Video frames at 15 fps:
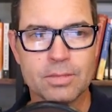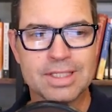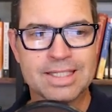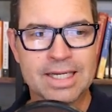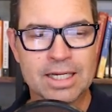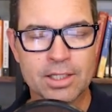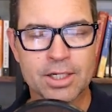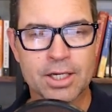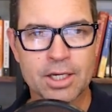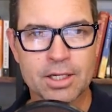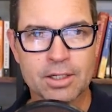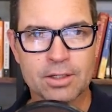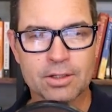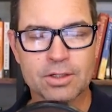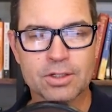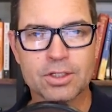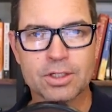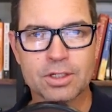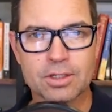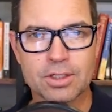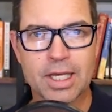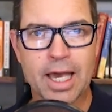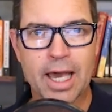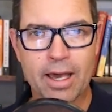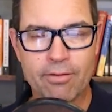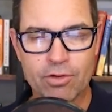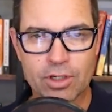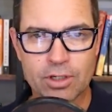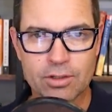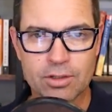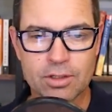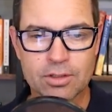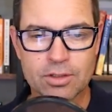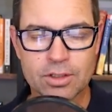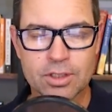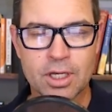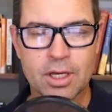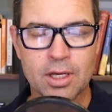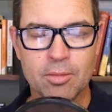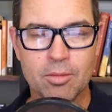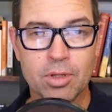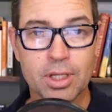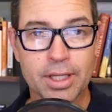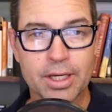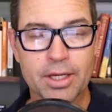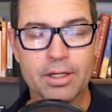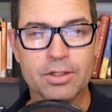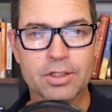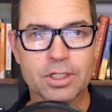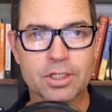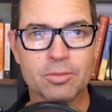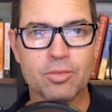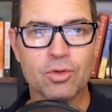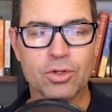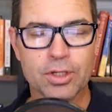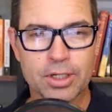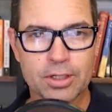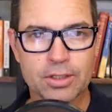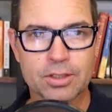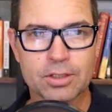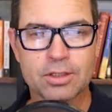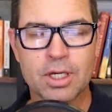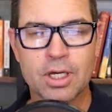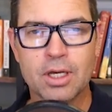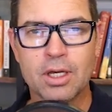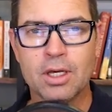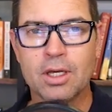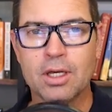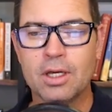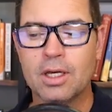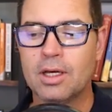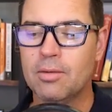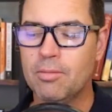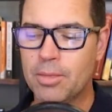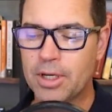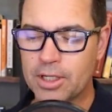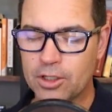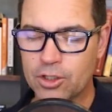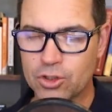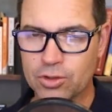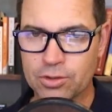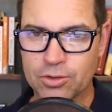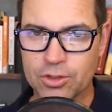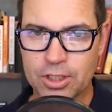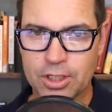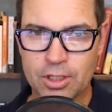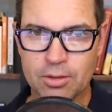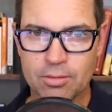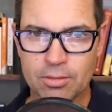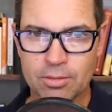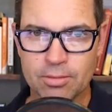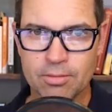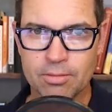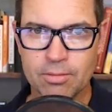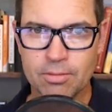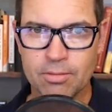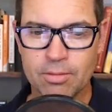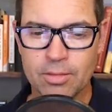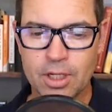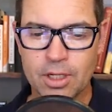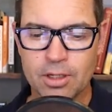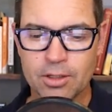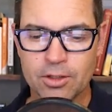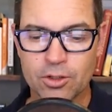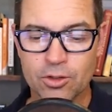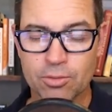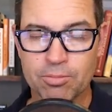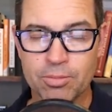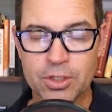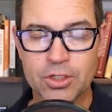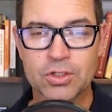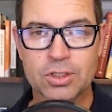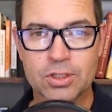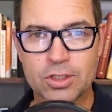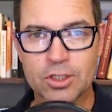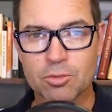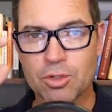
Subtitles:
delegating these things, having these plans in place, making sure your team that your business is